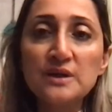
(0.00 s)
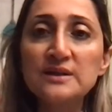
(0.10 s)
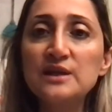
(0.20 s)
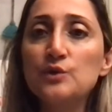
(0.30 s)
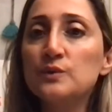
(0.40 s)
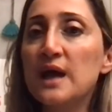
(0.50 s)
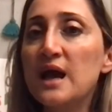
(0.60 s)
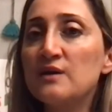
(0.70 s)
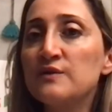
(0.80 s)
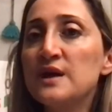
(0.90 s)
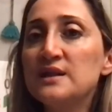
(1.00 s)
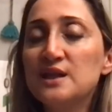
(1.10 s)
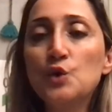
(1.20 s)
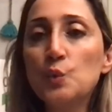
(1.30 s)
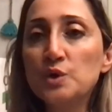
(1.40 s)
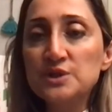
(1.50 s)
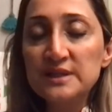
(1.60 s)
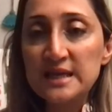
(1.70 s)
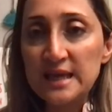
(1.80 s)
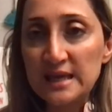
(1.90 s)
and they don't have, they don't want to
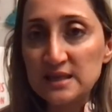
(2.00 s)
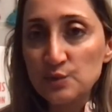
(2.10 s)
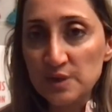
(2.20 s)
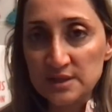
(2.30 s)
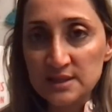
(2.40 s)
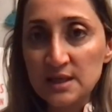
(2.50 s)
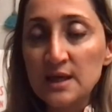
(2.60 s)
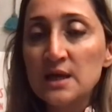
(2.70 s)
take any risk.